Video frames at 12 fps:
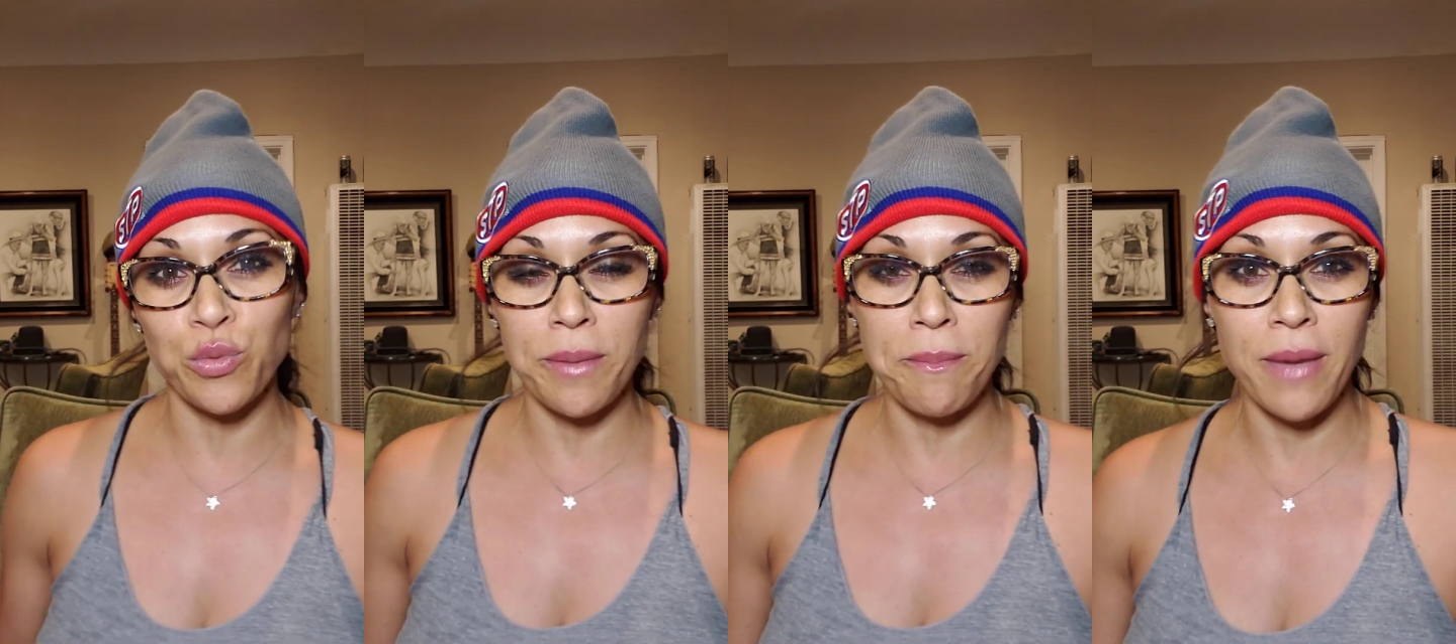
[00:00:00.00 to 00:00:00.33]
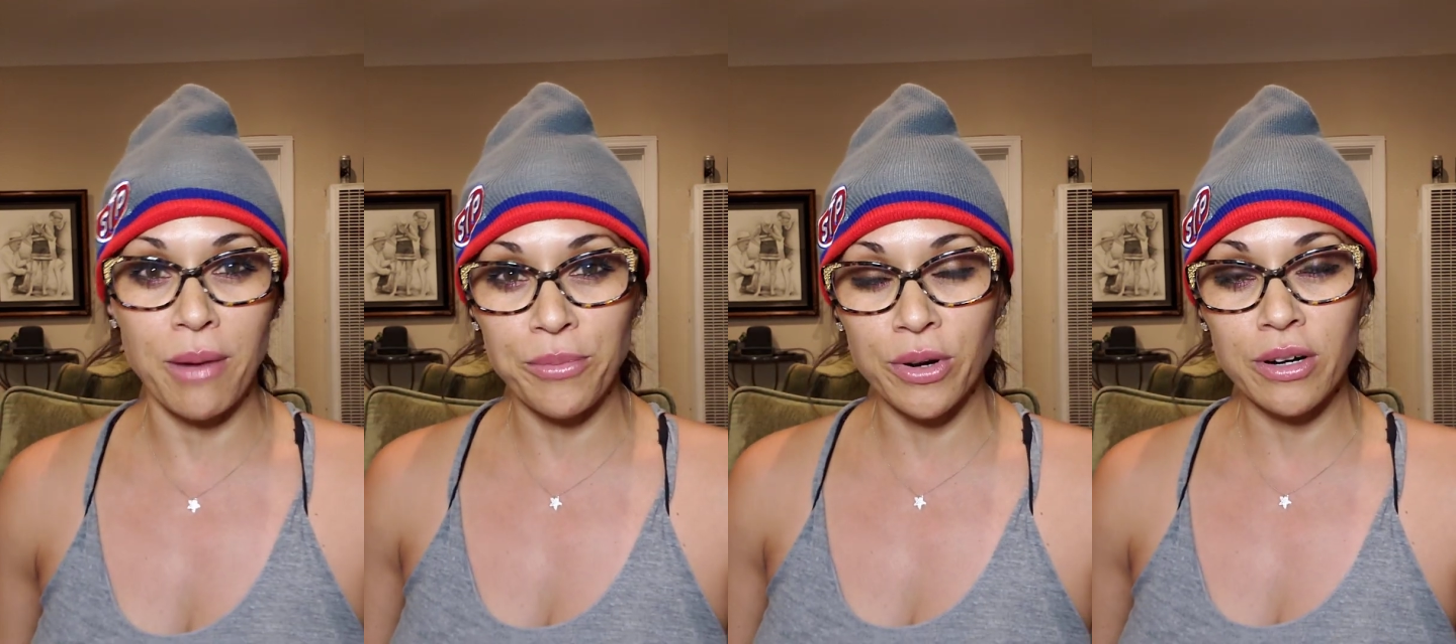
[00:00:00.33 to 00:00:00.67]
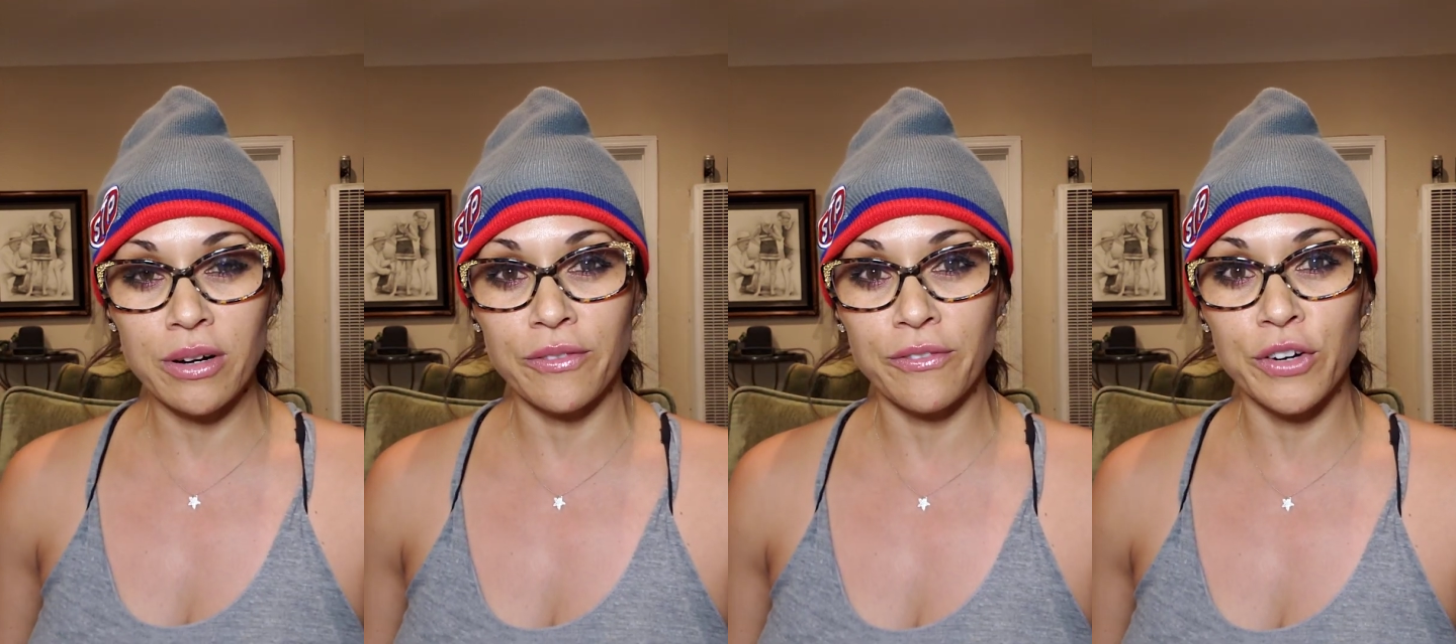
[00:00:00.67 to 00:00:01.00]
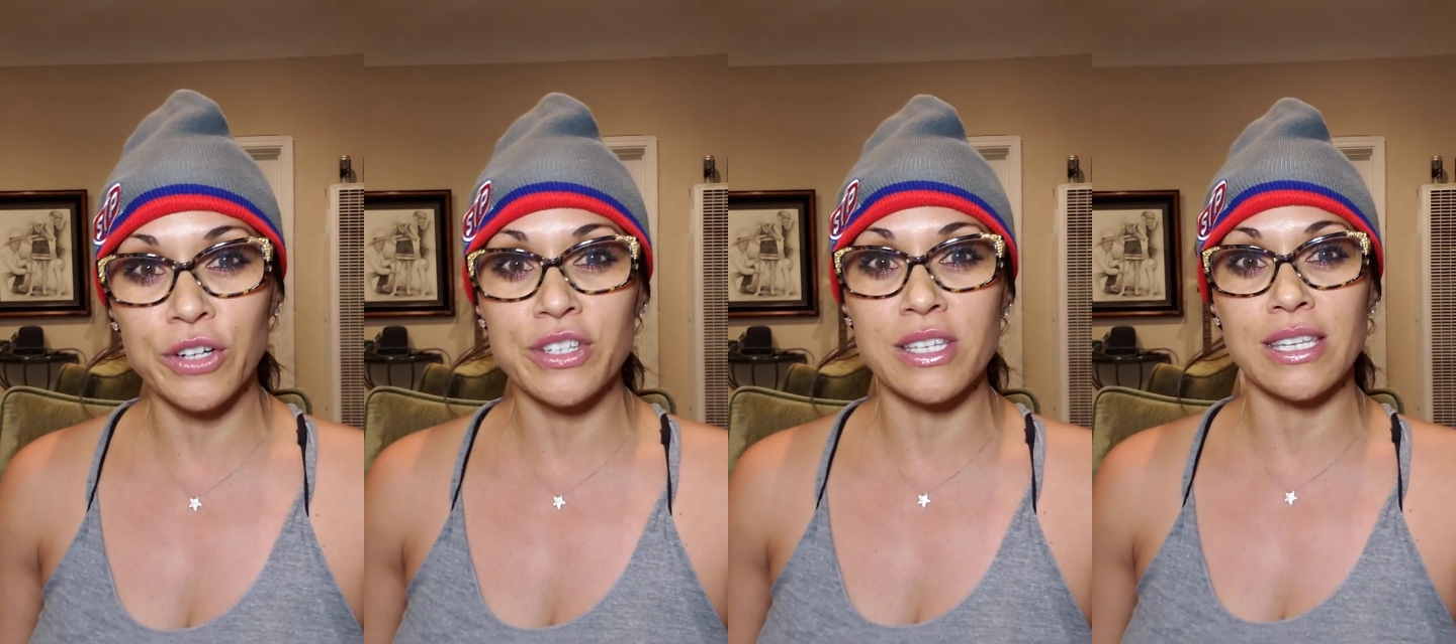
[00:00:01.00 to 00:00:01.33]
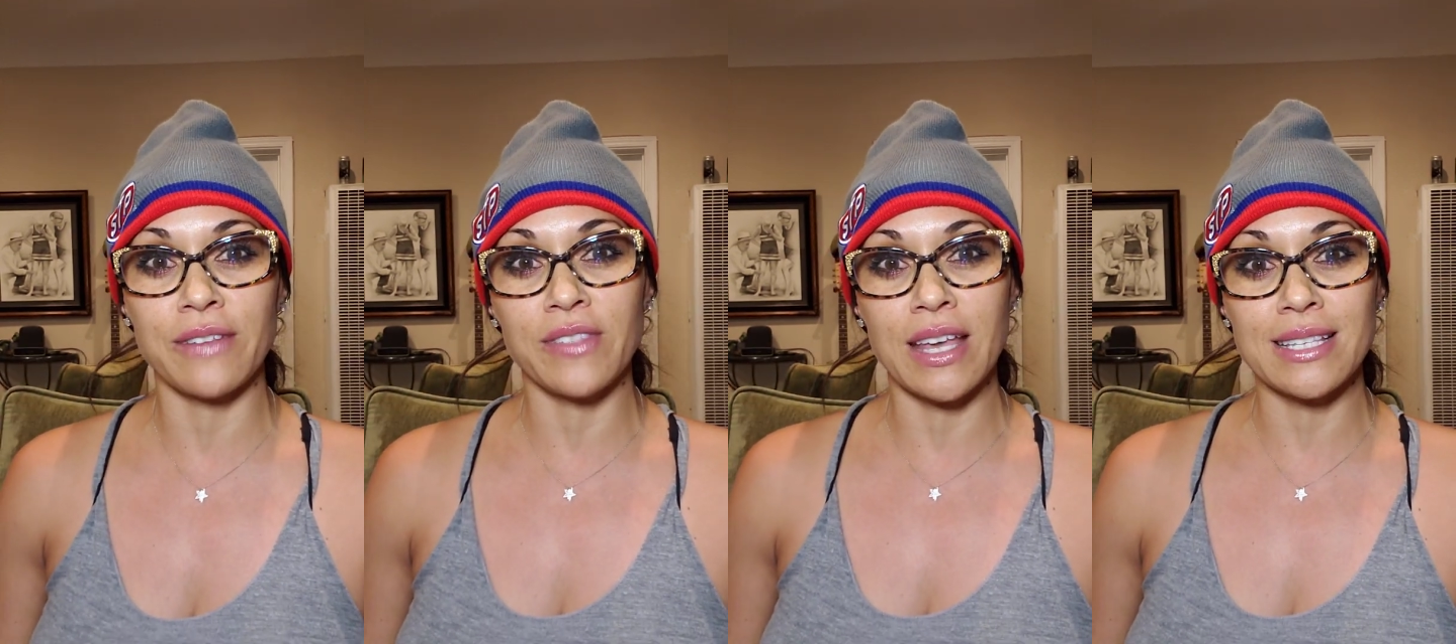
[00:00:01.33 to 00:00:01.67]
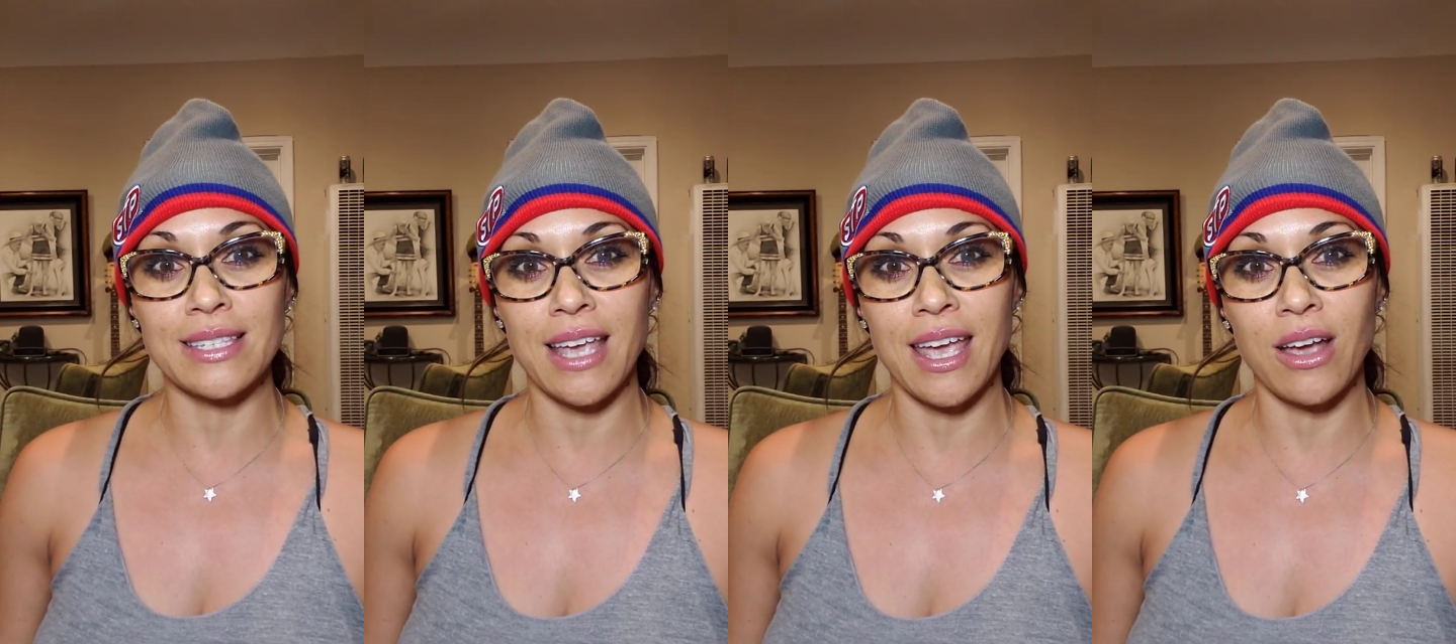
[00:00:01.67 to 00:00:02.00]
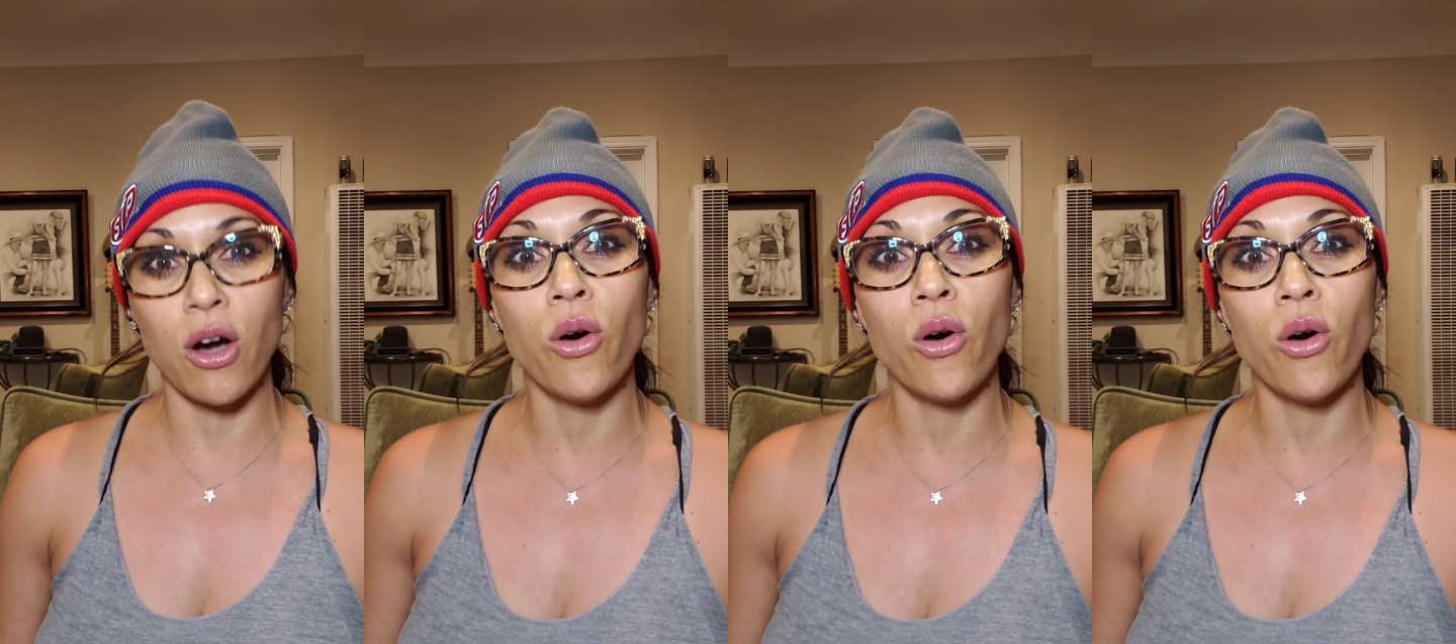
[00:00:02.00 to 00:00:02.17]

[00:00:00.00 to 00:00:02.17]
remember versus if they say,